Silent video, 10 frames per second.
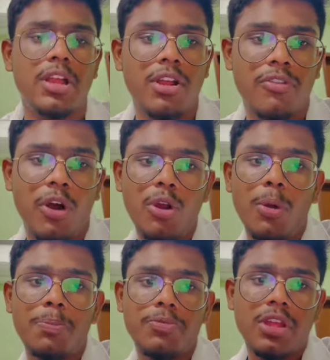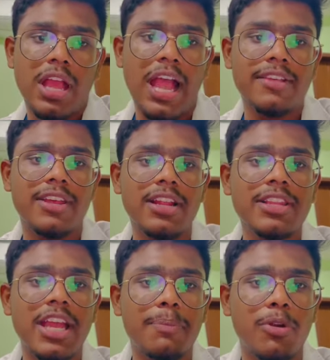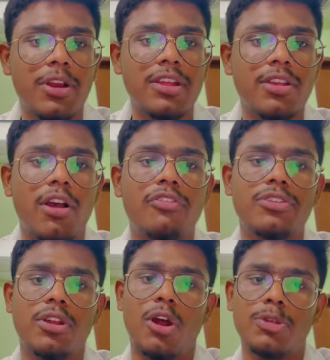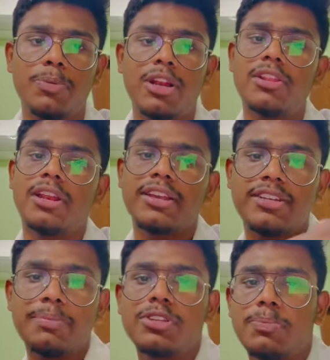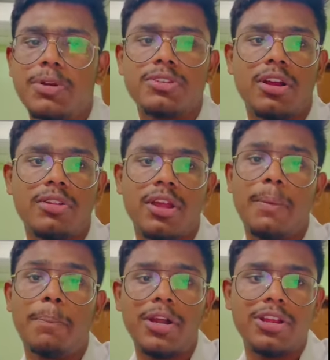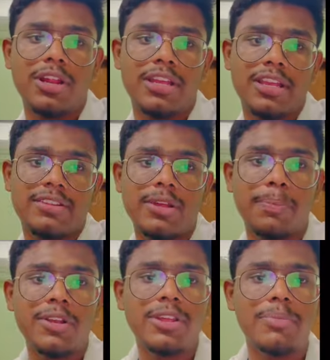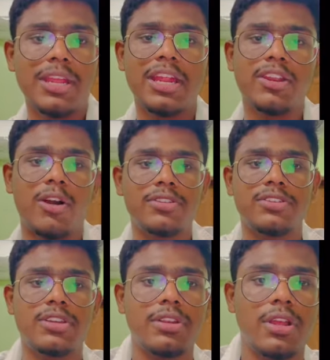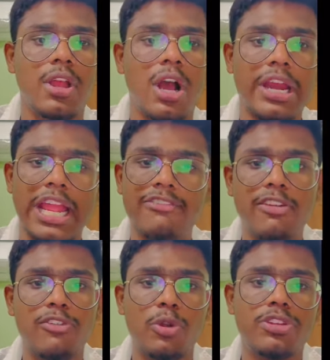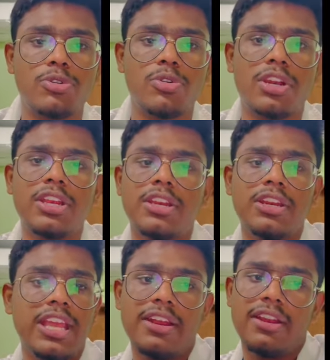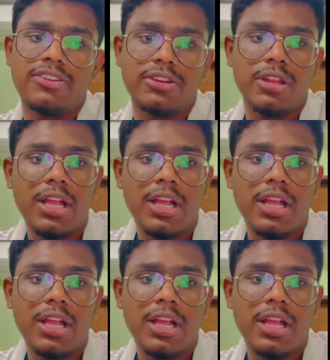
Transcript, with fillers: Follow up as the healthcare providers officer or hospital, the next steps depend on the particular case. The person may get oxygen or IV fluids to treat dehydration.